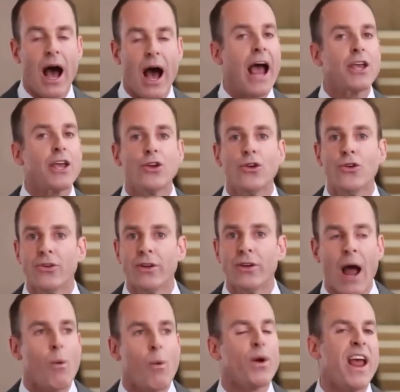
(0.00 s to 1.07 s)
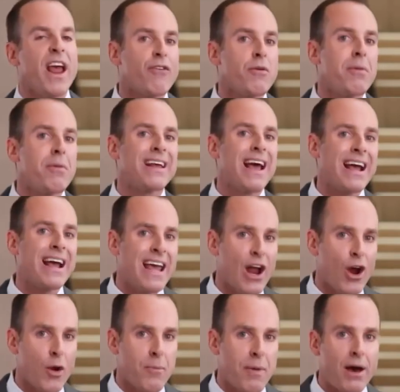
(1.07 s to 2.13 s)
I use it. I want everybody I
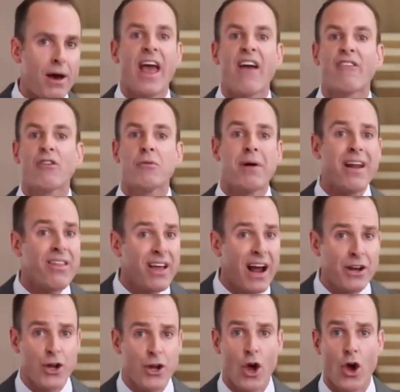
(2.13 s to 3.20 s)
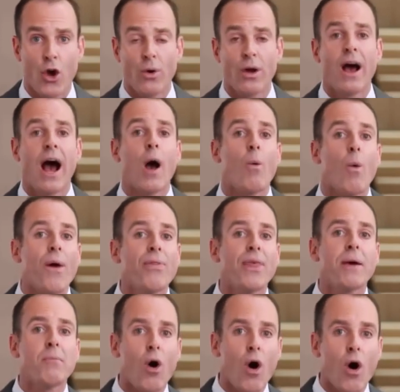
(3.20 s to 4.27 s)
care about, everybody that I know, I want
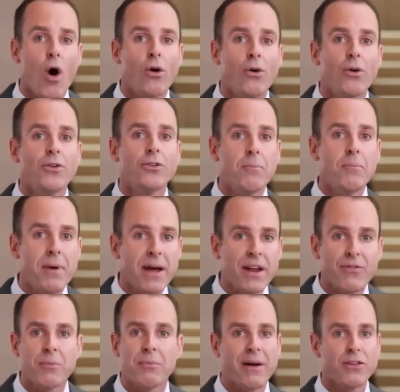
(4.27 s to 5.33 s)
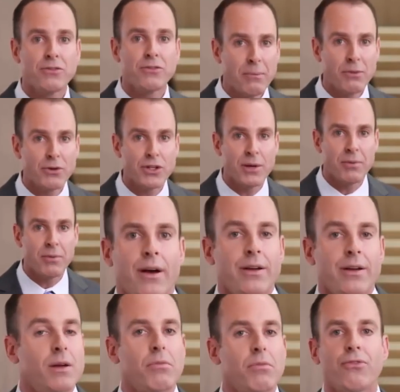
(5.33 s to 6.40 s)
them all to benefit by this membership.
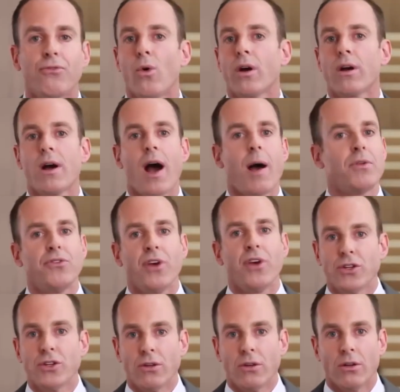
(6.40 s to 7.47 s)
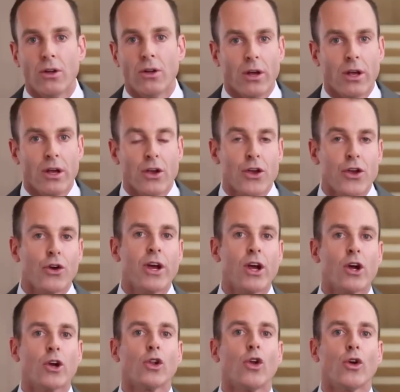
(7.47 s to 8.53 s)
Number four, compensation. Look, you're
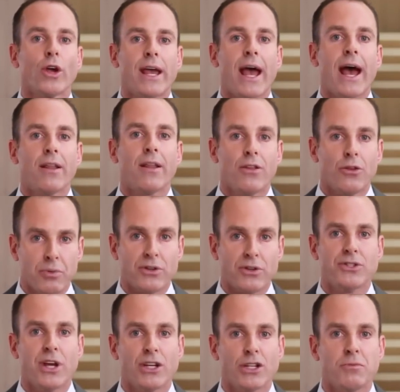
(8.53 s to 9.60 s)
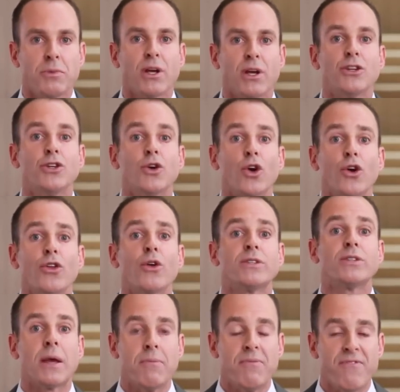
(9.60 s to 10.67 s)
here looking at this presentation because you heard there
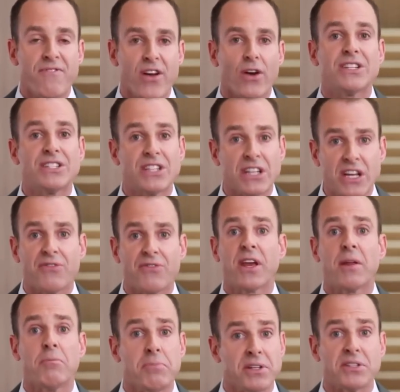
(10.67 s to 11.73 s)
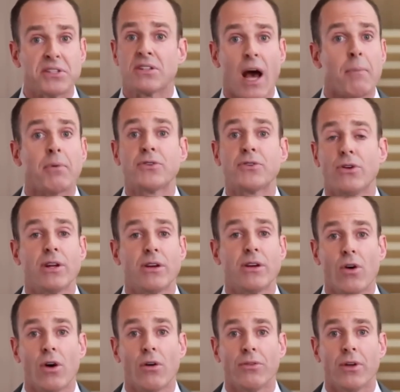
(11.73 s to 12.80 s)
is a very significant business opportunity
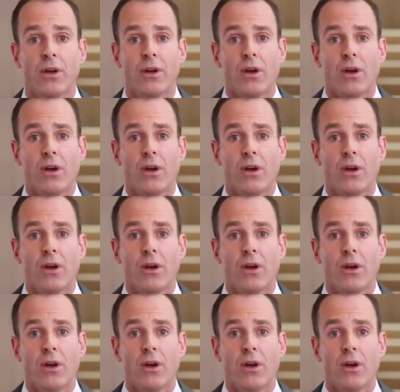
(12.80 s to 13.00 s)
involved.